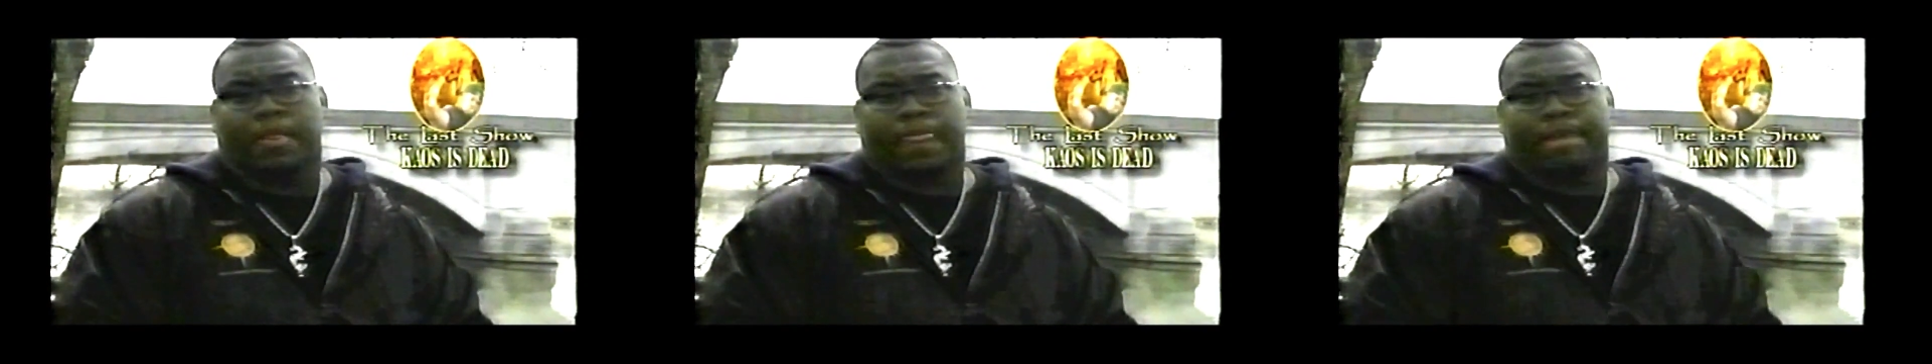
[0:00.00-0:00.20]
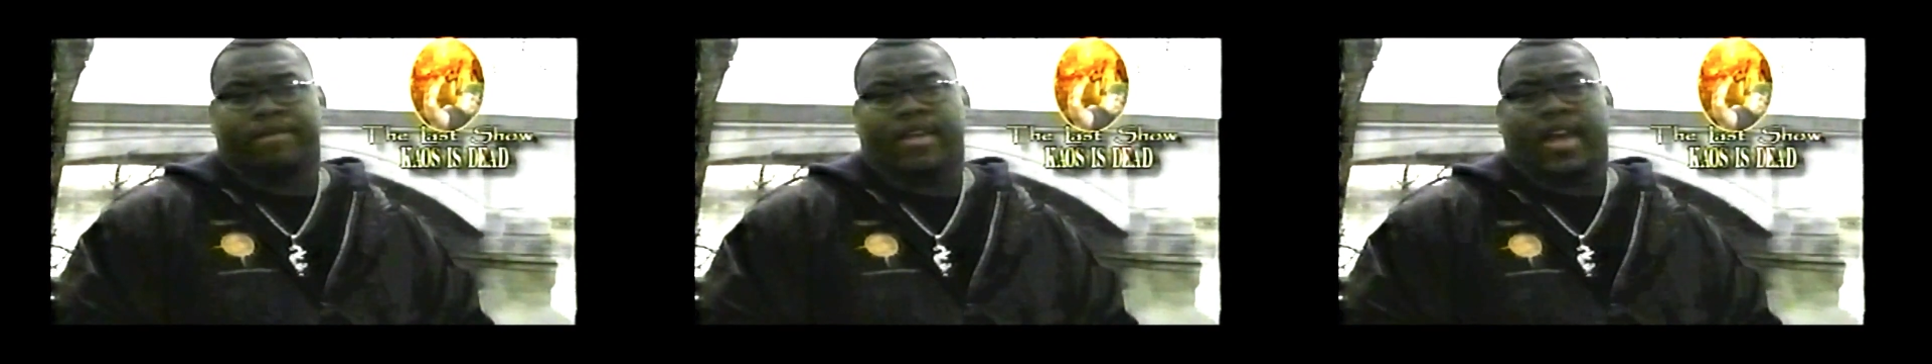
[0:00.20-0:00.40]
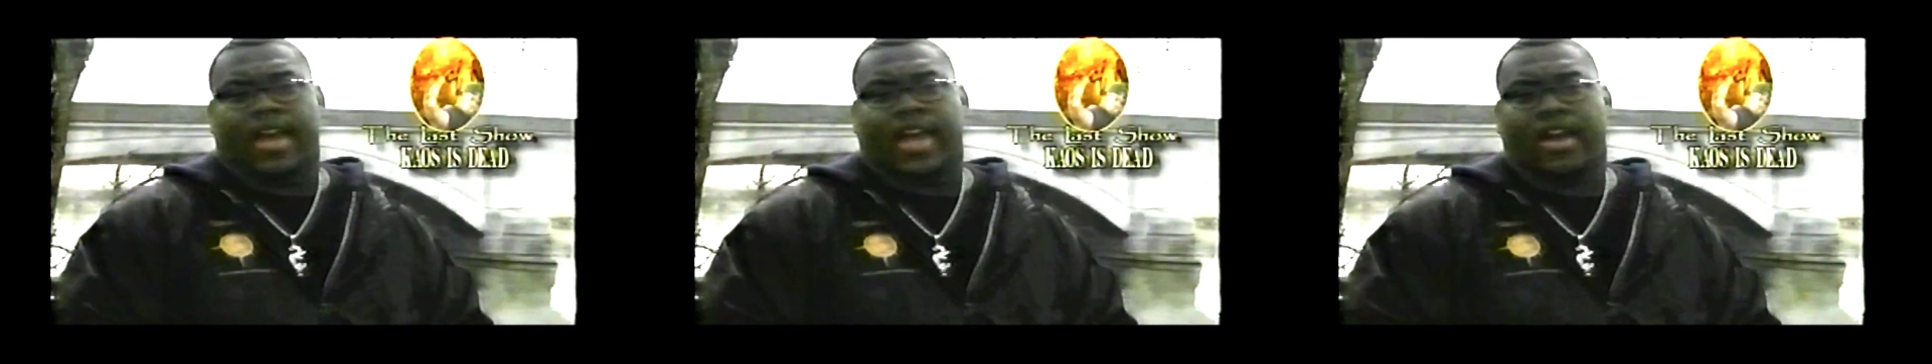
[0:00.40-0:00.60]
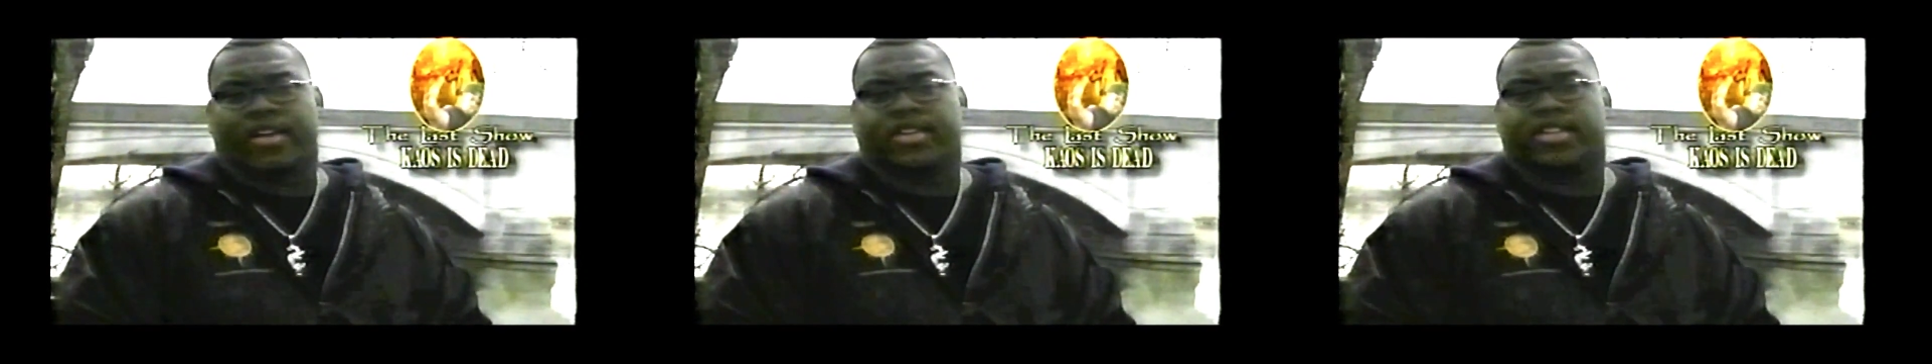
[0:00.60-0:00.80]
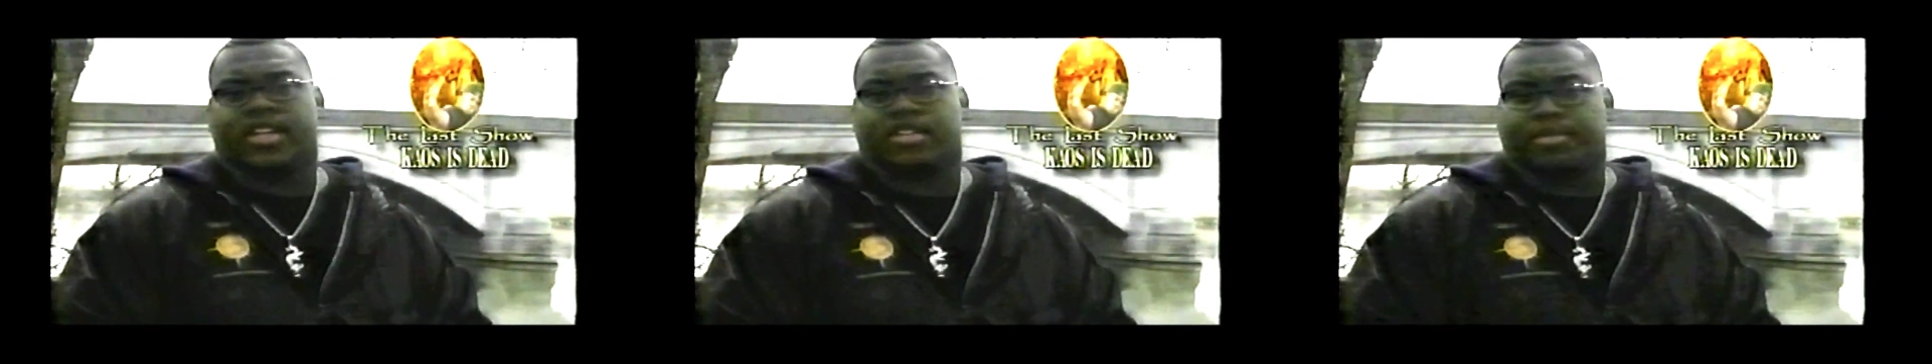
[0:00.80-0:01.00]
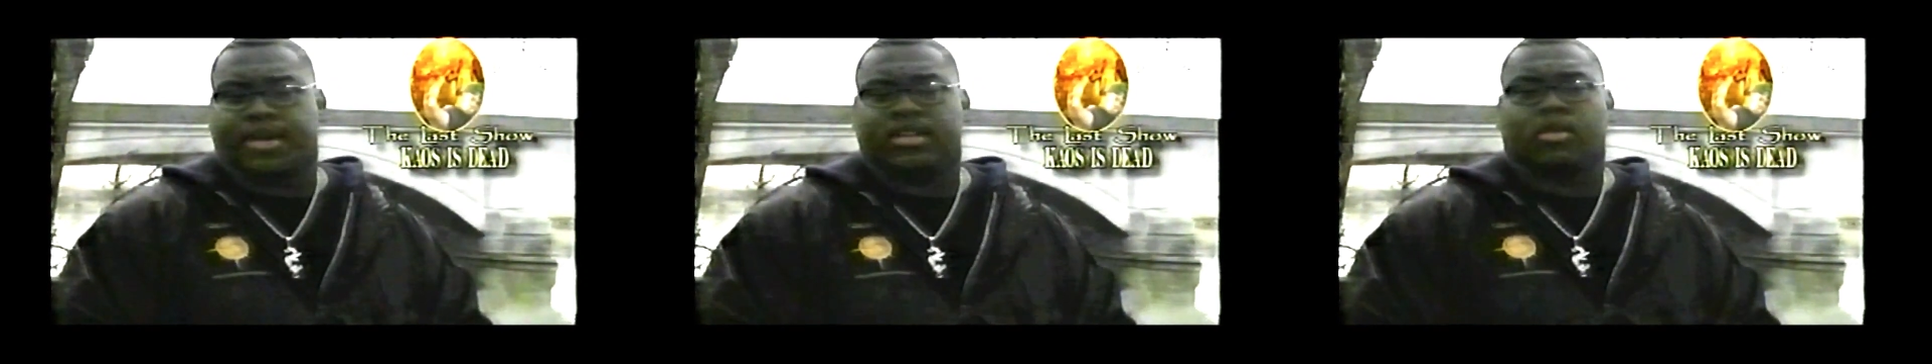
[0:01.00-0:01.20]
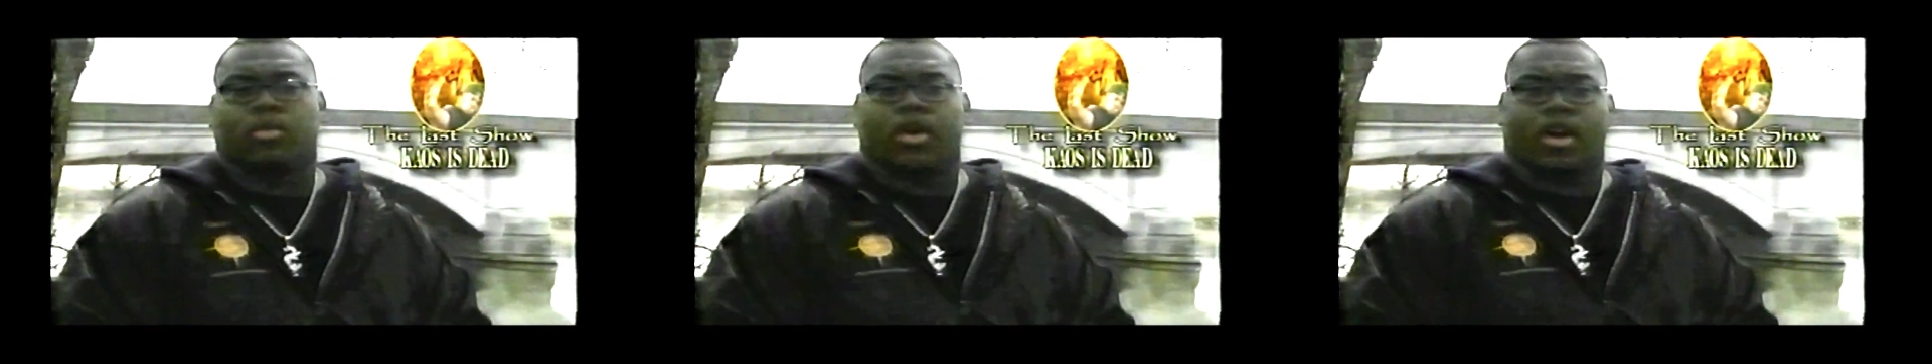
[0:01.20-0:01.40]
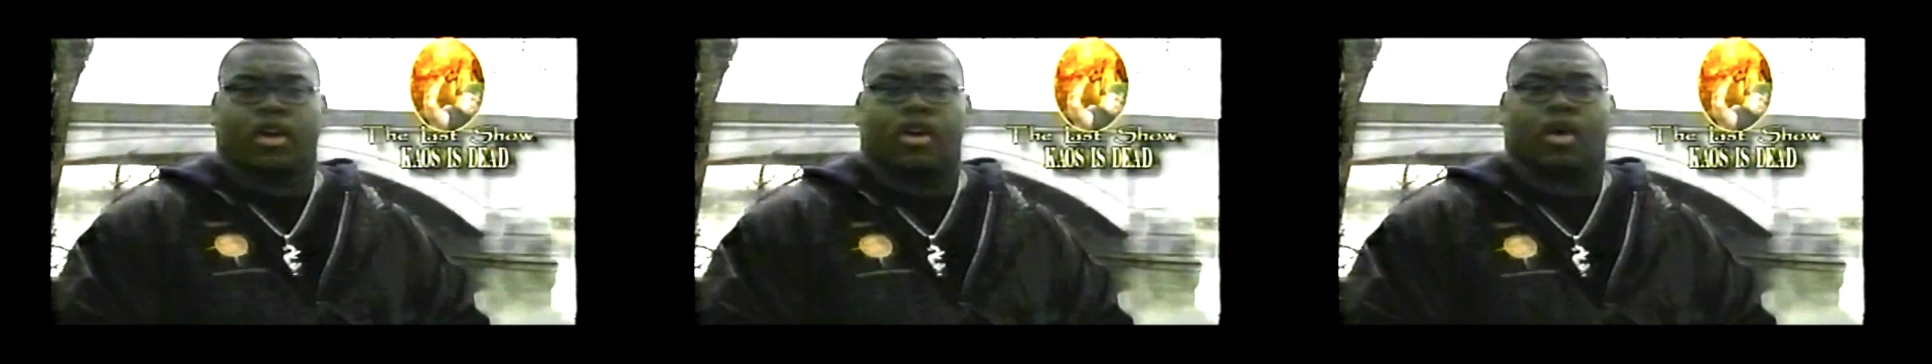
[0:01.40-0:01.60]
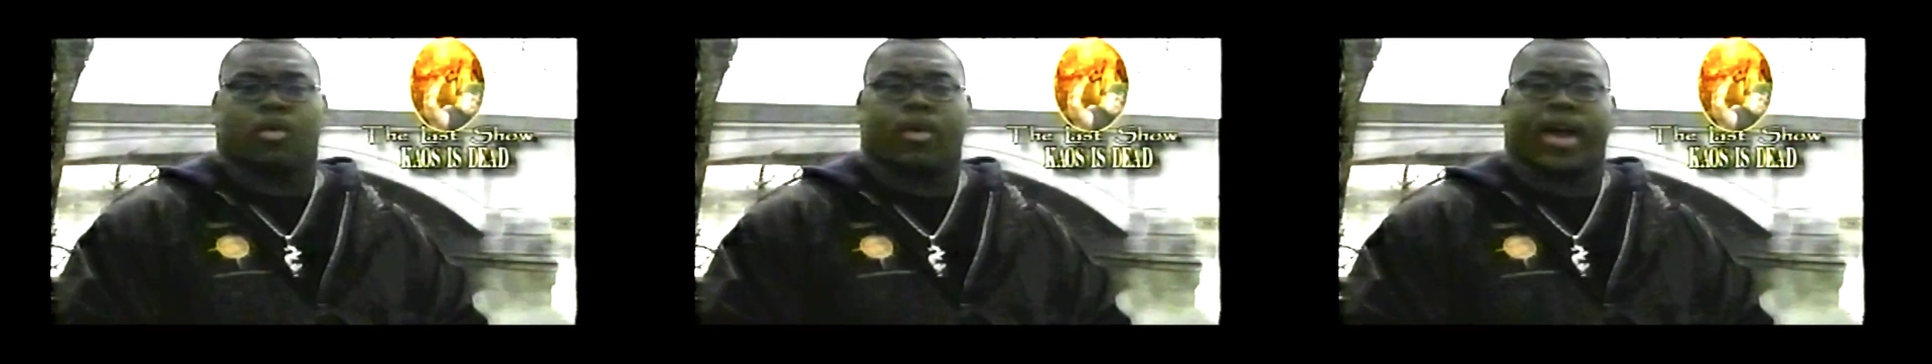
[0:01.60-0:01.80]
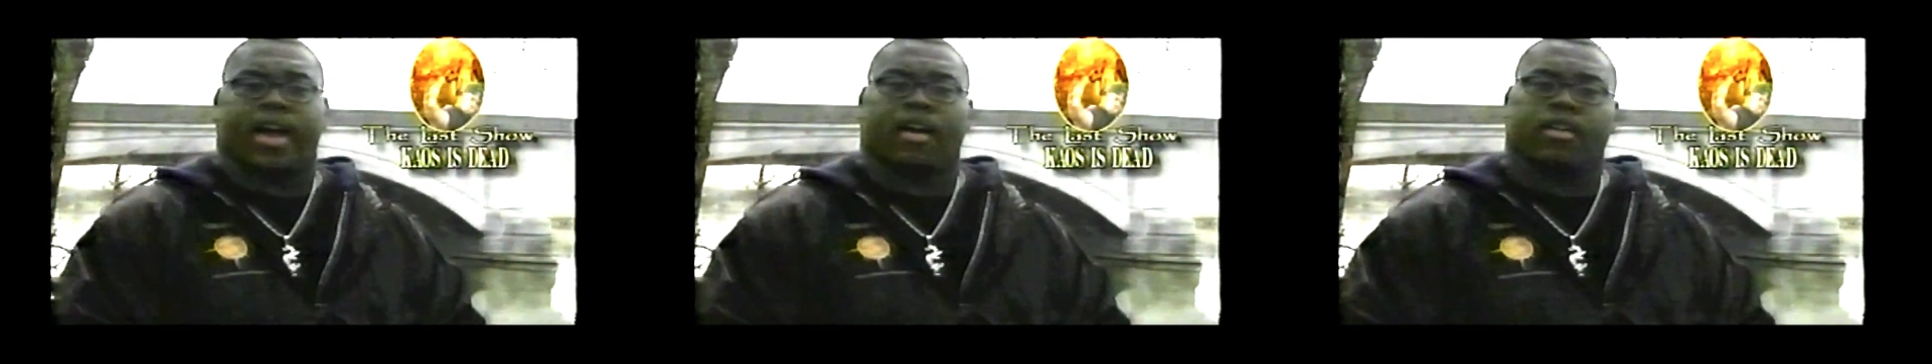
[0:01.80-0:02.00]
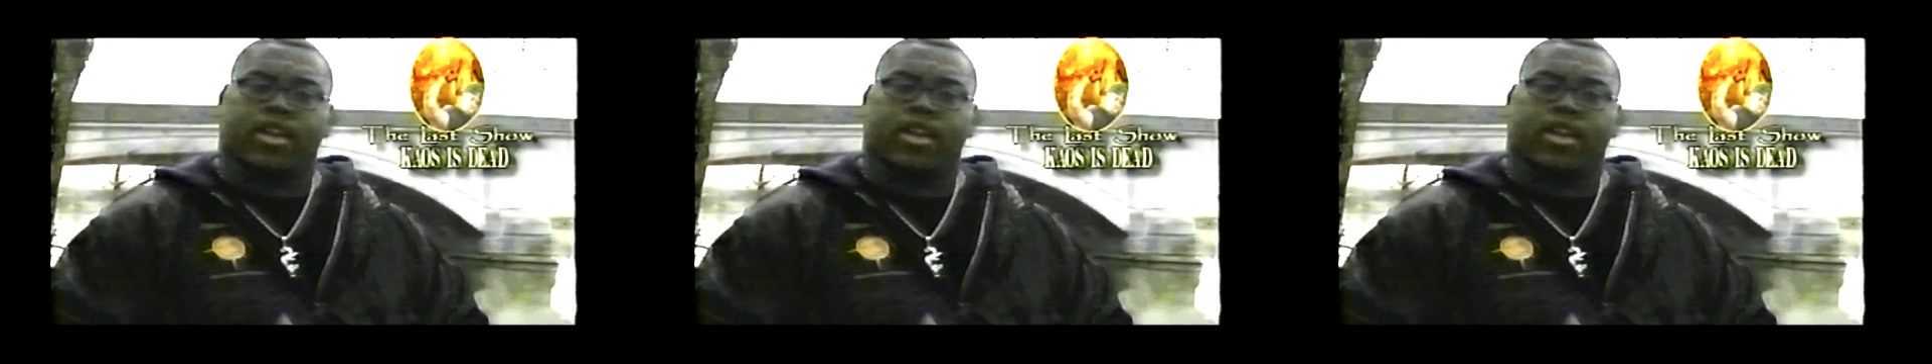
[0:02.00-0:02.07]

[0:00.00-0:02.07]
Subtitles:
Yeah, heretics make the world go round.